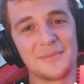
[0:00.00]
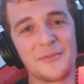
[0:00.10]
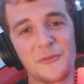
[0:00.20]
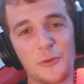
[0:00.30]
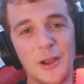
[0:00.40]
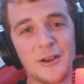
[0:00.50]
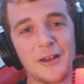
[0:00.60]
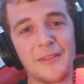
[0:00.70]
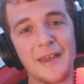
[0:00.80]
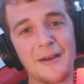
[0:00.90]
friend,
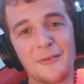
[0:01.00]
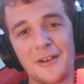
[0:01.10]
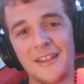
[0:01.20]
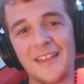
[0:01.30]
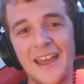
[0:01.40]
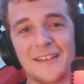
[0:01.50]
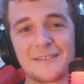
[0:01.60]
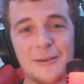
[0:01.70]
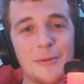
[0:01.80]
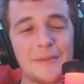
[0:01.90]
on that one.
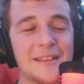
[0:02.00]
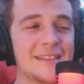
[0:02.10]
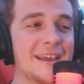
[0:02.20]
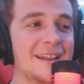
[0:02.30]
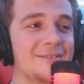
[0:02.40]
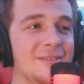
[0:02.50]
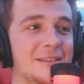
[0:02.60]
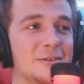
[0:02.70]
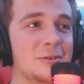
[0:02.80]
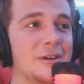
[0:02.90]
Ask him about that, if
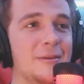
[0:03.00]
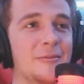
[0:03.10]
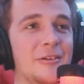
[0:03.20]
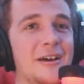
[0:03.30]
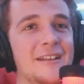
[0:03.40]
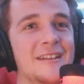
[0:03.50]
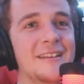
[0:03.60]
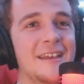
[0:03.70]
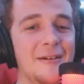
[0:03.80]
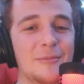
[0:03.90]
that's a crime or not,
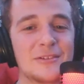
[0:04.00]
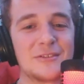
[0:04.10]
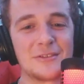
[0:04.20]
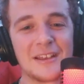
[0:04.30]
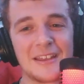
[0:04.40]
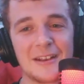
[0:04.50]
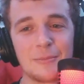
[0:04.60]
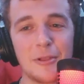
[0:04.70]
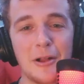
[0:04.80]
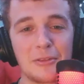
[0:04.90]
and how much you can get
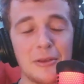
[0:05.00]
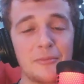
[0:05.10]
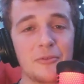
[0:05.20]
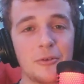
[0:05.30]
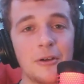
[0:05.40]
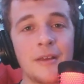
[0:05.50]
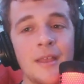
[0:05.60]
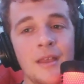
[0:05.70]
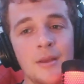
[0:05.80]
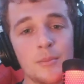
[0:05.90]
him locked up for.
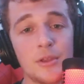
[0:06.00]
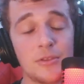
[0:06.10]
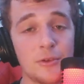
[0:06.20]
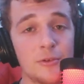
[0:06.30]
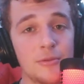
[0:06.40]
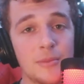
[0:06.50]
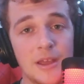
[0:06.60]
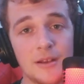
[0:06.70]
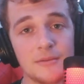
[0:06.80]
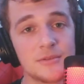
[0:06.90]
But dude,
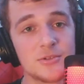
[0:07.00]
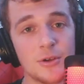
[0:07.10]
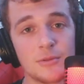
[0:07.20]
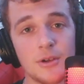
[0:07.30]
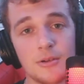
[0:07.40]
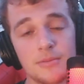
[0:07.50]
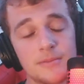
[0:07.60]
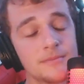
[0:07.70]
man, Jorobe,